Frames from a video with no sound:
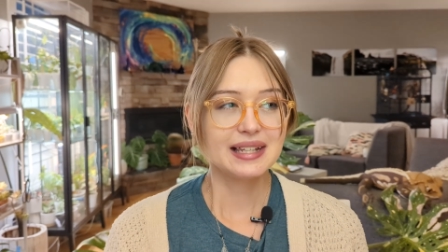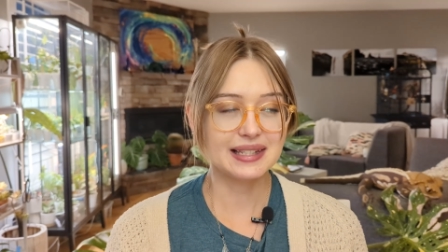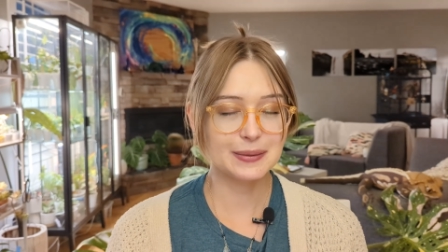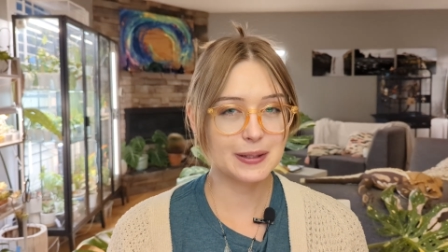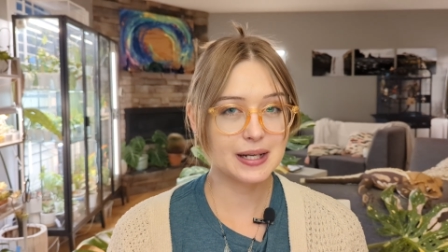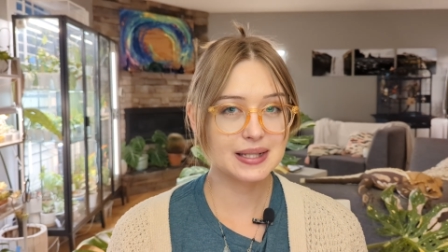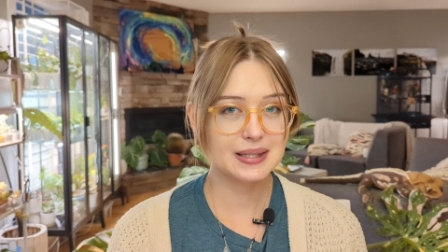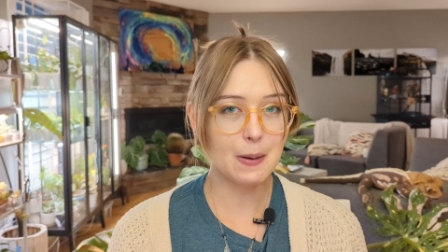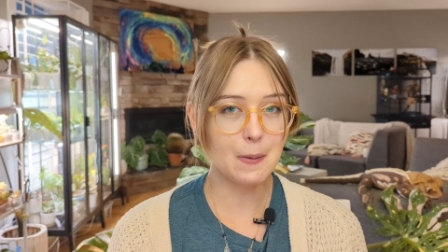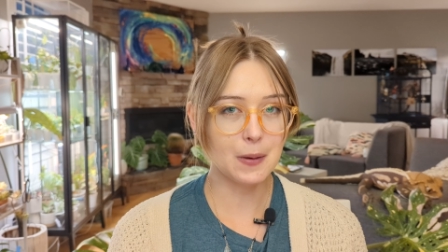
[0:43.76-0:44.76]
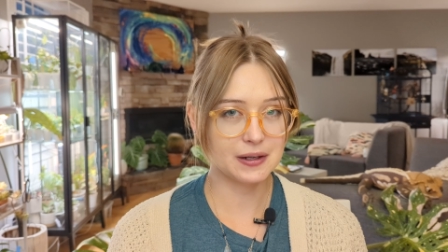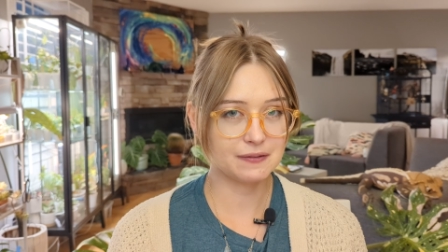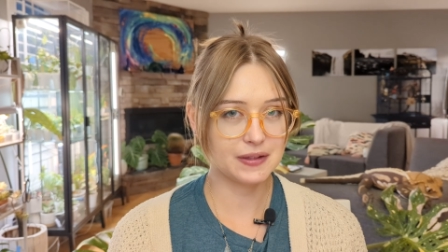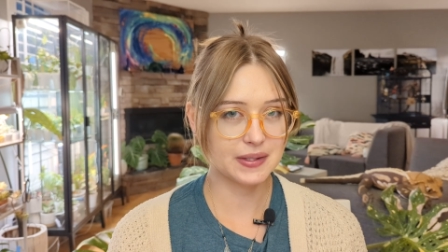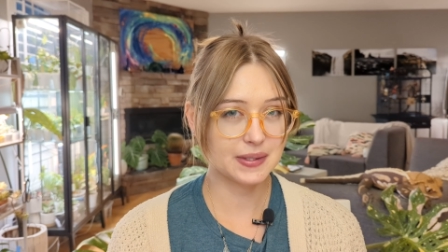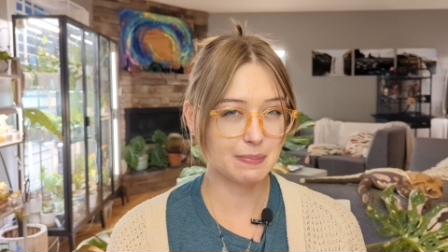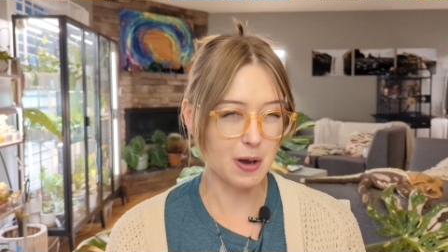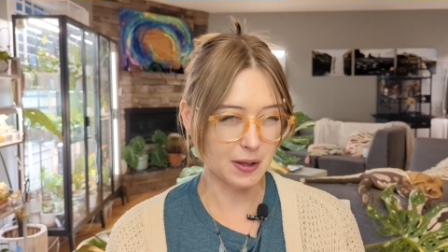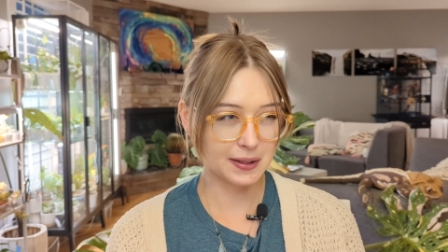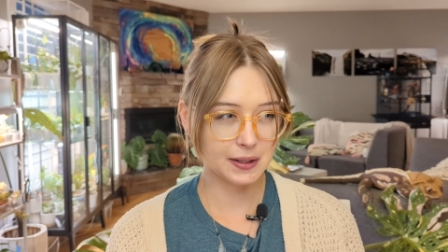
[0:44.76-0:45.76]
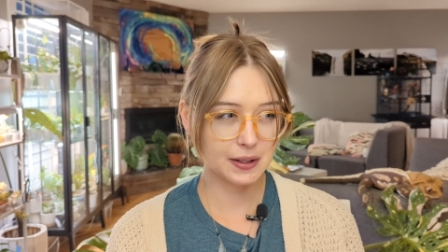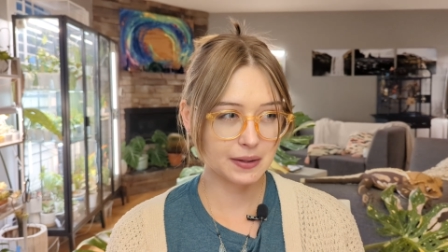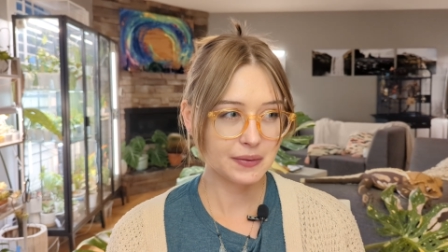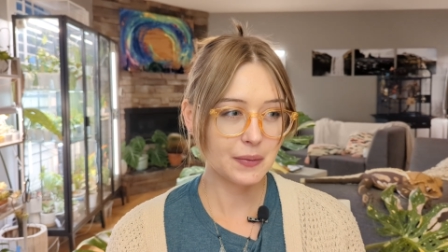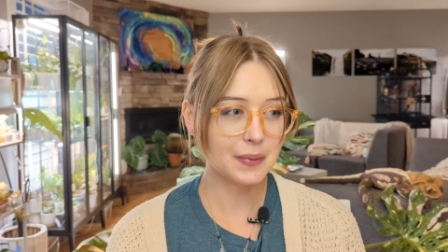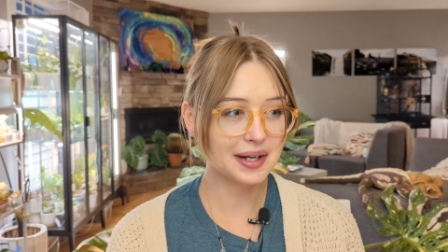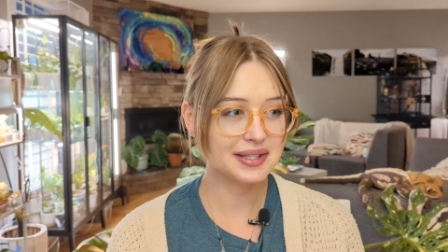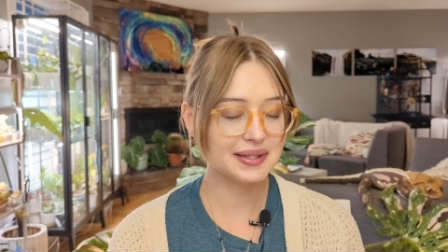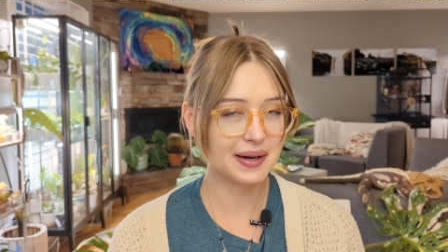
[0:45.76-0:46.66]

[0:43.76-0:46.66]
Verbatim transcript: This was one of the smaller ones.